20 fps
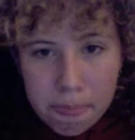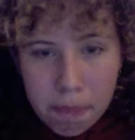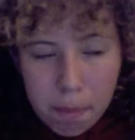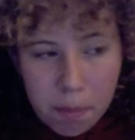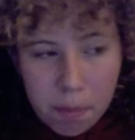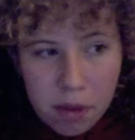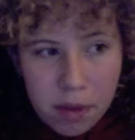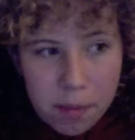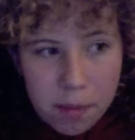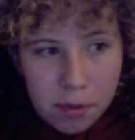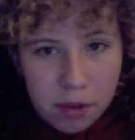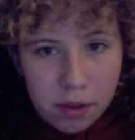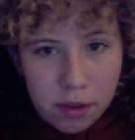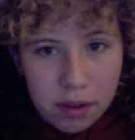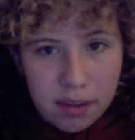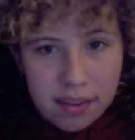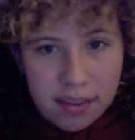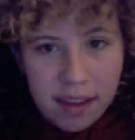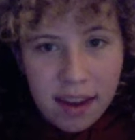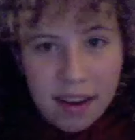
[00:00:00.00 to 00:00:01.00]
people
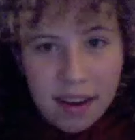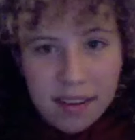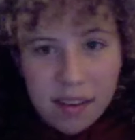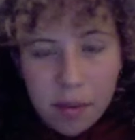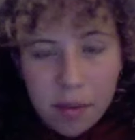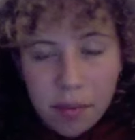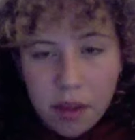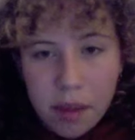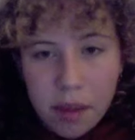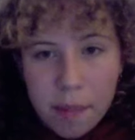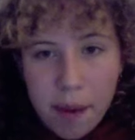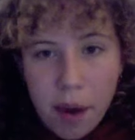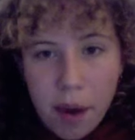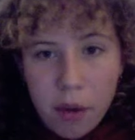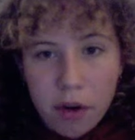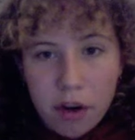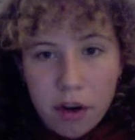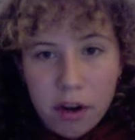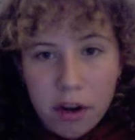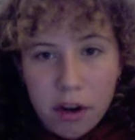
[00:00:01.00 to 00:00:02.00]
decided something about
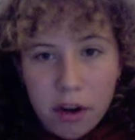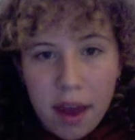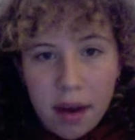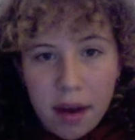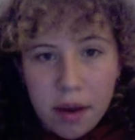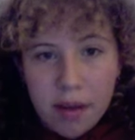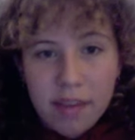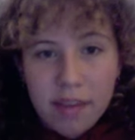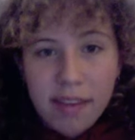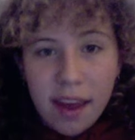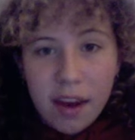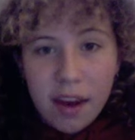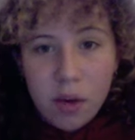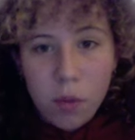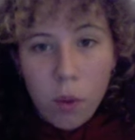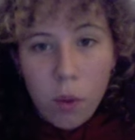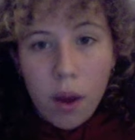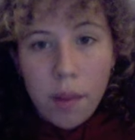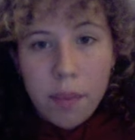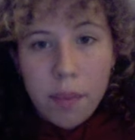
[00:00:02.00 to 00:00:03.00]
her and decided
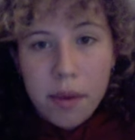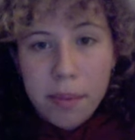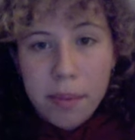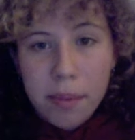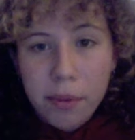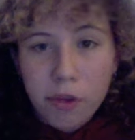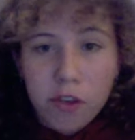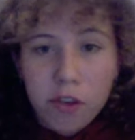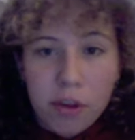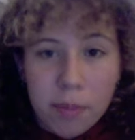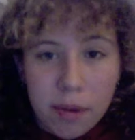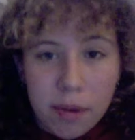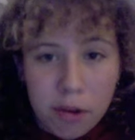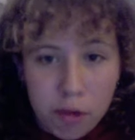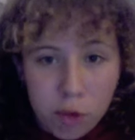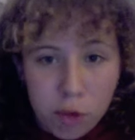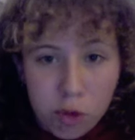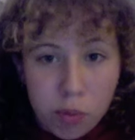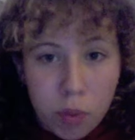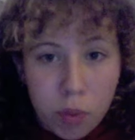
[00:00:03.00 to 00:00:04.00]
what people should be.
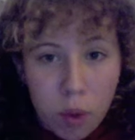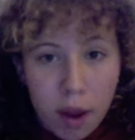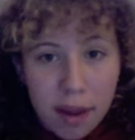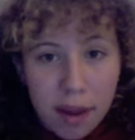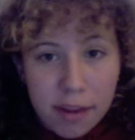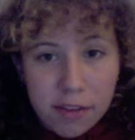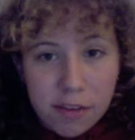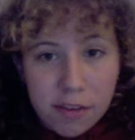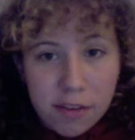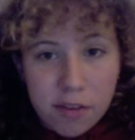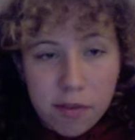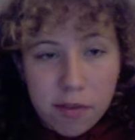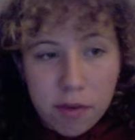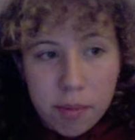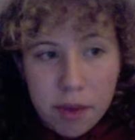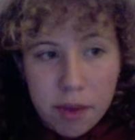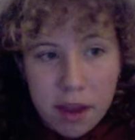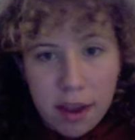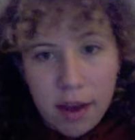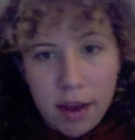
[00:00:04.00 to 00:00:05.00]
She was praised for
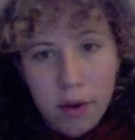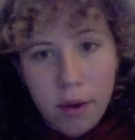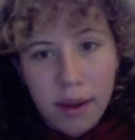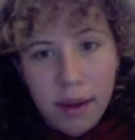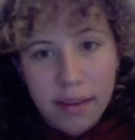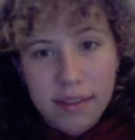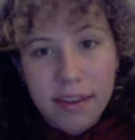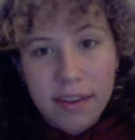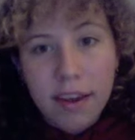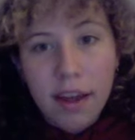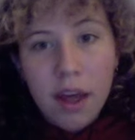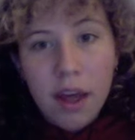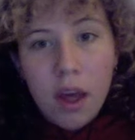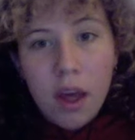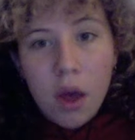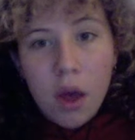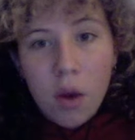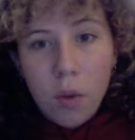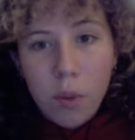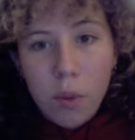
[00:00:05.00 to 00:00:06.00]
being anorexic
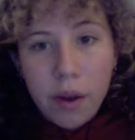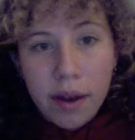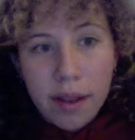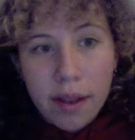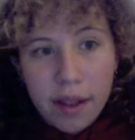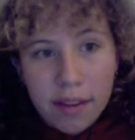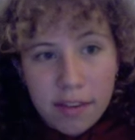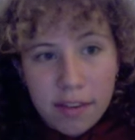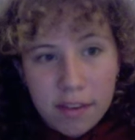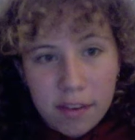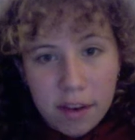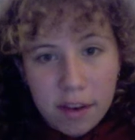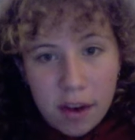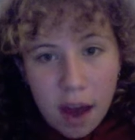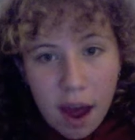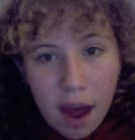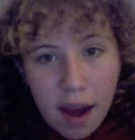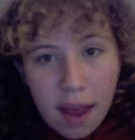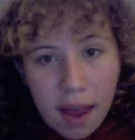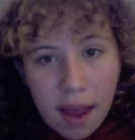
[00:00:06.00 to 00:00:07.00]
when that's
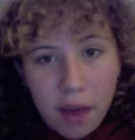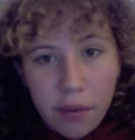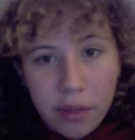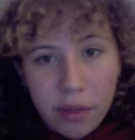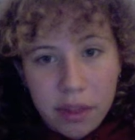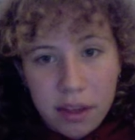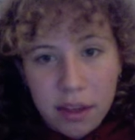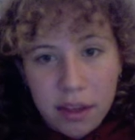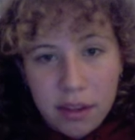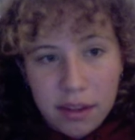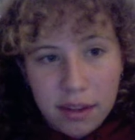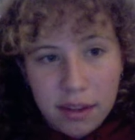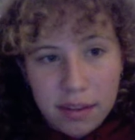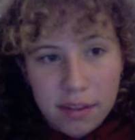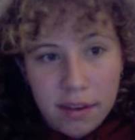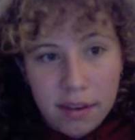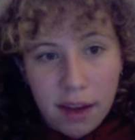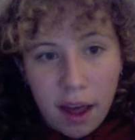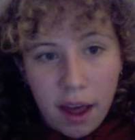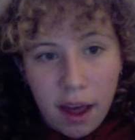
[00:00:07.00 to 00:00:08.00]
not healthy and that's
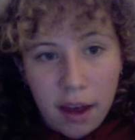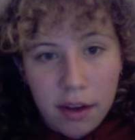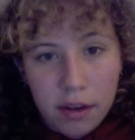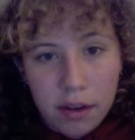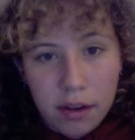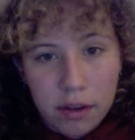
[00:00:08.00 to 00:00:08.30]
not